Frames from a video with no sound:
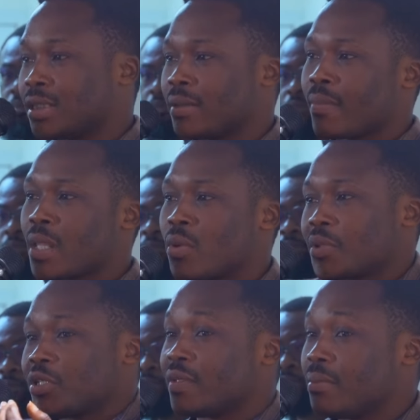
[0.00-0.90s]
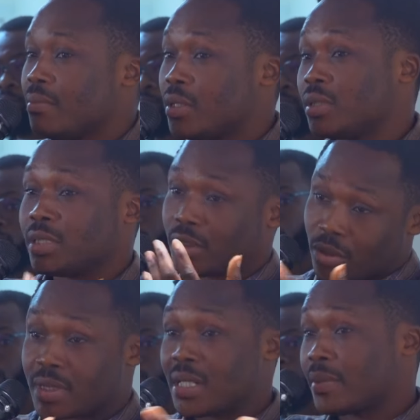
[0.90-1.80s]
It was because of the male lead,
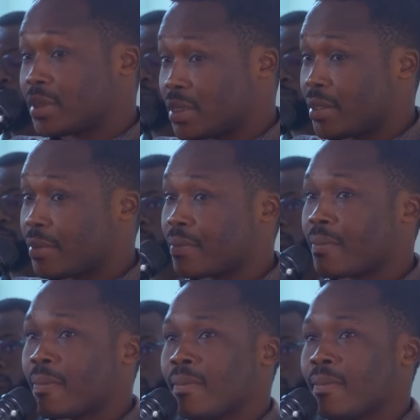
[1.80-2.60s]
something happened to him.